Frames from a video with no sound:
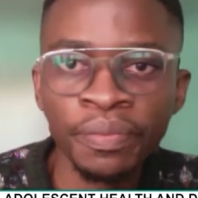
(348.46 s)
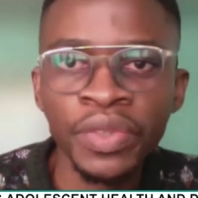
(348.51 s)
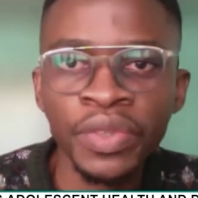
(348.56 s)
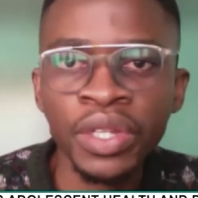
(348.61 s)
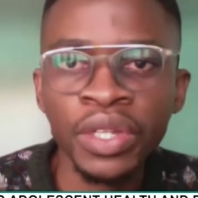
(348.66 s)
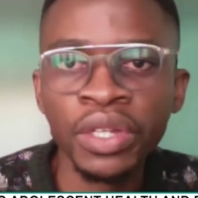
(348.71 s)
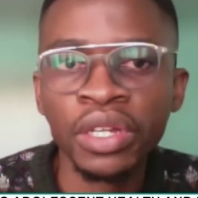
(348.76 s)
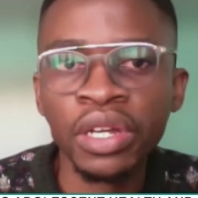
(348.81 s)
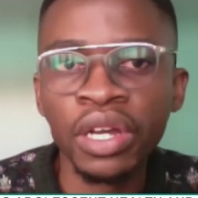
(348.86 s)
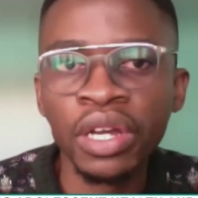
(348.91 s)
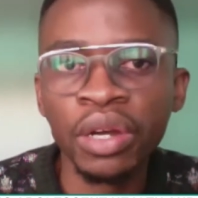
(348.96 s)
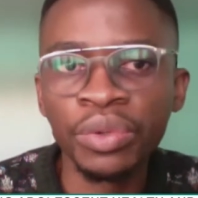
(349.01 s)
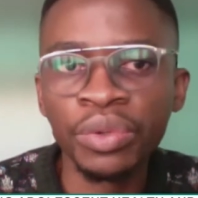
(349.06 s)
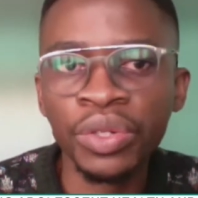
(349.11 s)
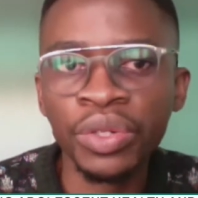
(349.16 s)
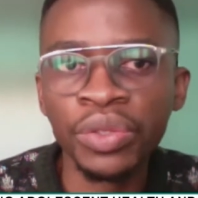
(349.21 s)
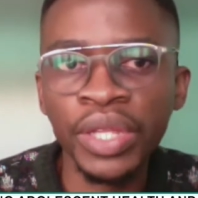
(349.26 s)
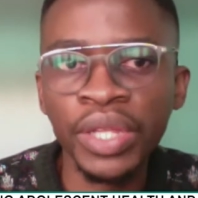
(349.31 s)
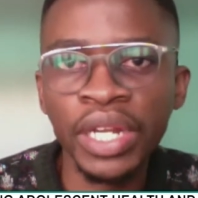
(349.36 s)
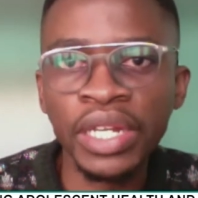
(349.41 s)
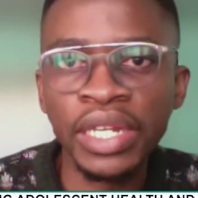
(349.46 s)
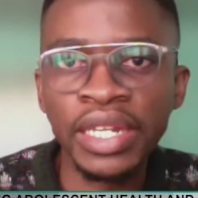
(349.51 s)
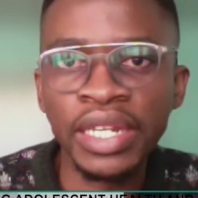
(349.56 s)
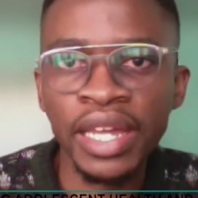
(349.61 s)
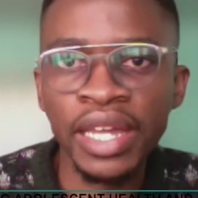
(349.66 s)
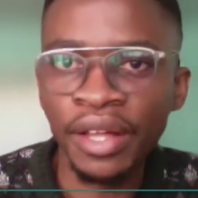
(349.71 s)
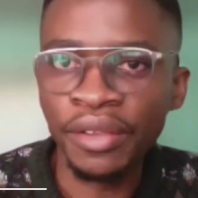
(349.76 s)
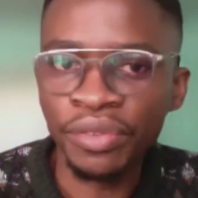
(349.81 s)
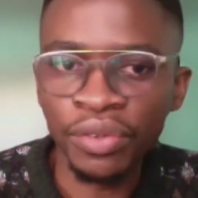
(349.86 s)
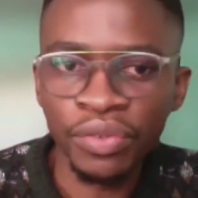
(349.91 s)
We know that
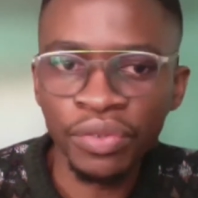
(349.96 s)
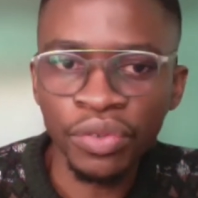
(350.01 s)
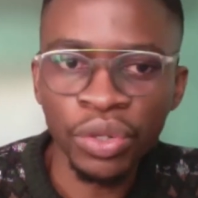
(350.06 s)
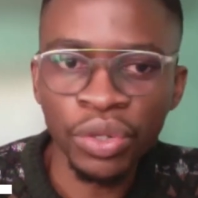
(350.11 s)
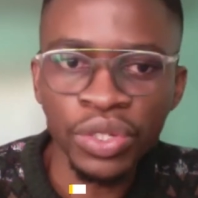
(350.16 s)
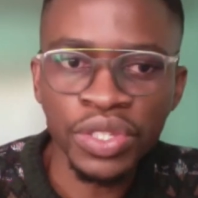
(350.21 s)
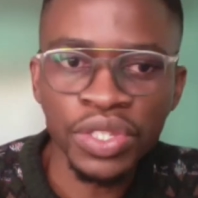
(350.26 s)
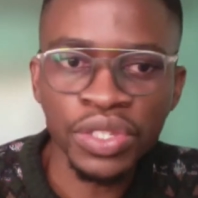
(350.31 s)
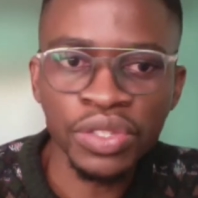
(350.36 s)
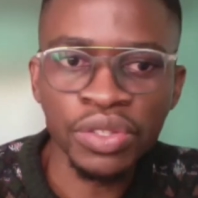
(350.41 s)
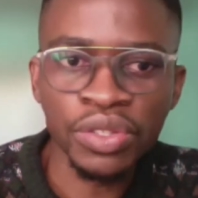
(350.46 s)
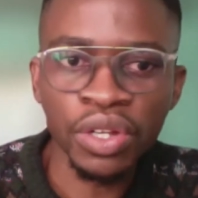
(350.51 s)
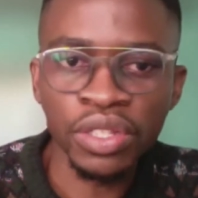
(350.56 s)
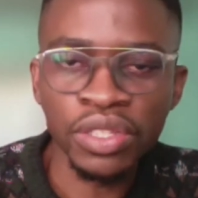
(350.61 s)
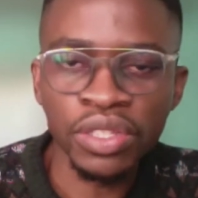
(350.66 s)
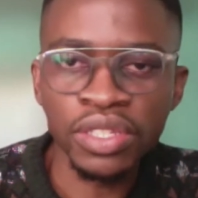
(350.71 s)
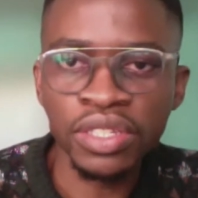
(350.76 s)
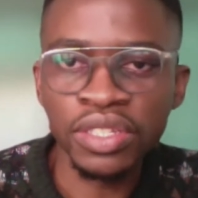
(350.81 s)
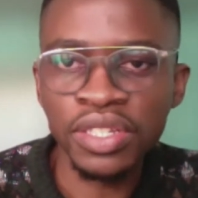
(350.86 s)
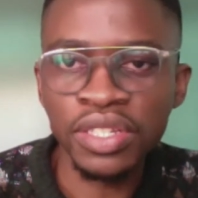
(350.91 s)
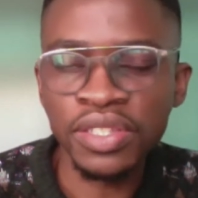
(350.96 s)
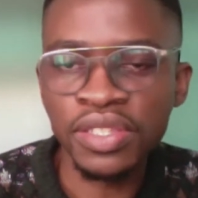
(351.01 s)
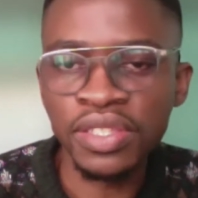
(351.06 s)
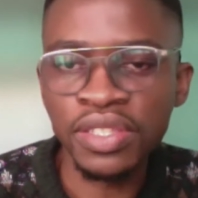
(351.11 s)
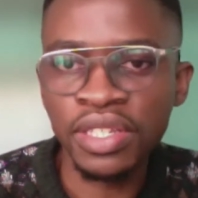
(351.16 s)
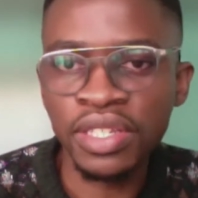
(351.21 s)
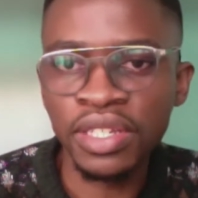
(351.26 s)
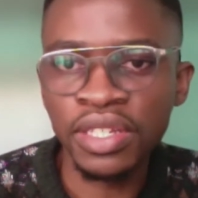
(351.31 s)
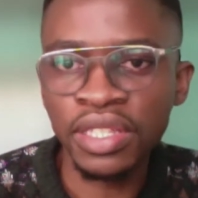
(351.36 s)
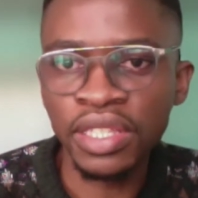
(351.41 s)
health, of course, is not just
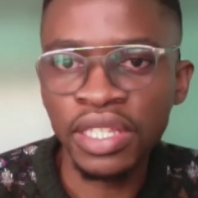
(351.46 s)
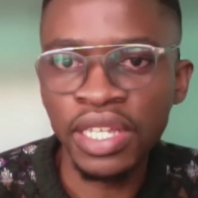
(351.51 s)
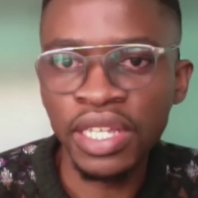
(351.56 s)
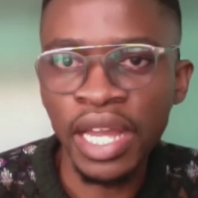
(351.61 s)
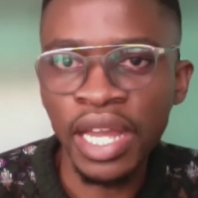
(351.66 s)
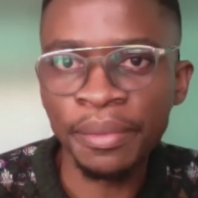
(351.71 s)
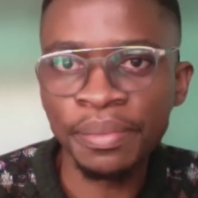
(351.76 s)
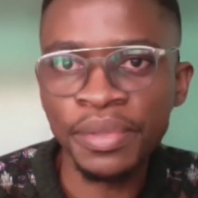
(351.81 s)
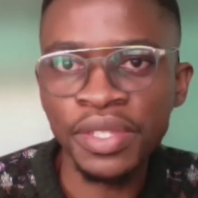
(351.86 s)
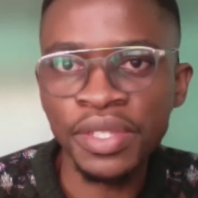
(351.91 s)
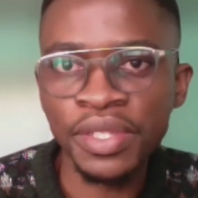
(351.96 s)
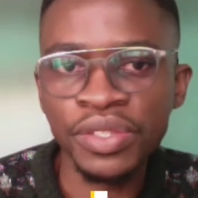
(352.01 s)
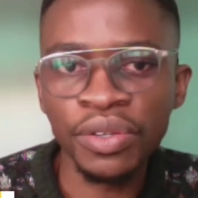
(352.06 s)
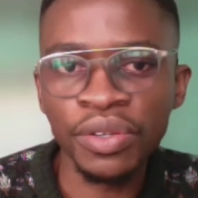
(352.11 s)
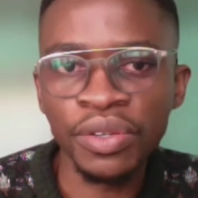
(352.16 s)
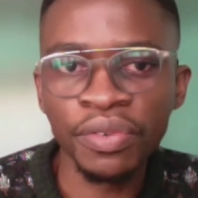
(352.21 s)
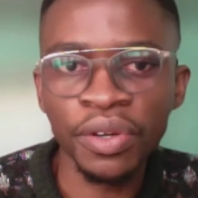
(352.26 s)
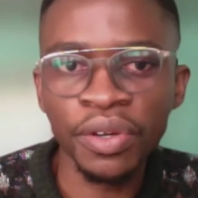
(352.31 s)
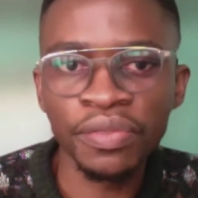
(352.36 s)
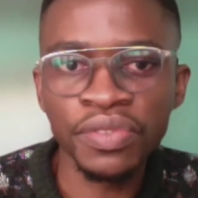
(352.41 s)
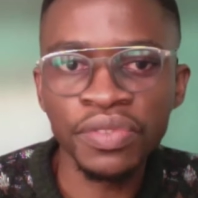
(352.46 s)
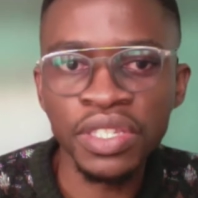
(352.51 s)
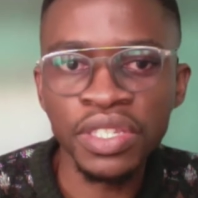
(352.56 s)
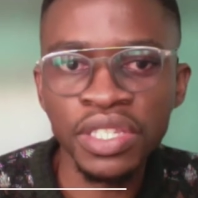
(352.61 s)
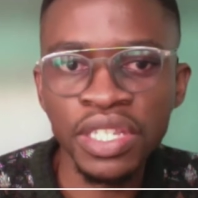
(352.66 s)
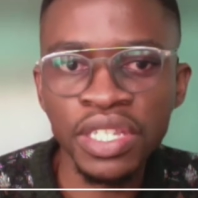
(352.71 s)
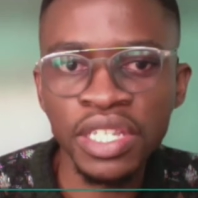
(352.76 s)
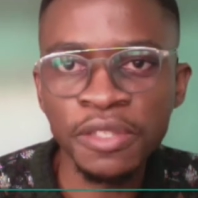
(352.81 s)
the absence of disease,